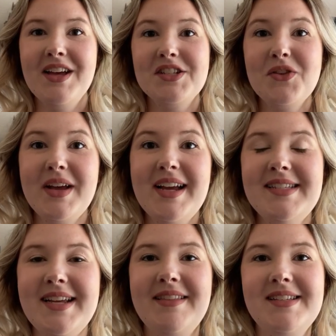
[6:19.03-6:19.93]
So like I
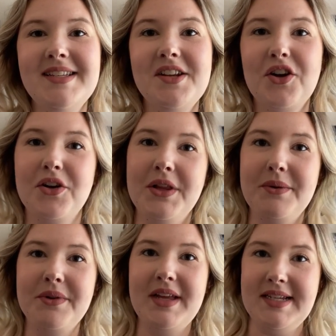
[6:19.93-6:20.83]
said, this is an early
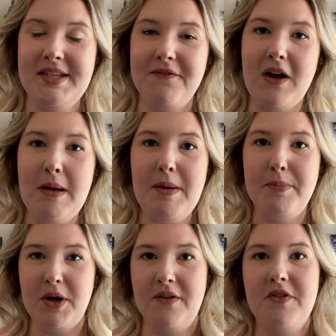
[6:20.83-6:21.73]
release from
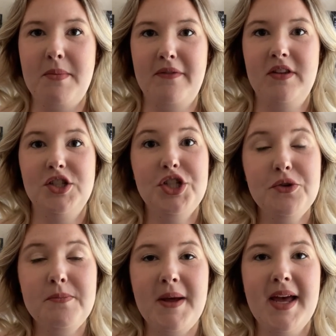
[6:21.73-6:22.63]
Book of the Month
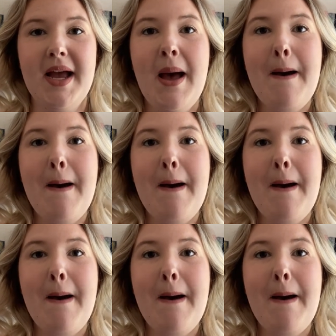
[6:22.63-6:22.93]
June pick,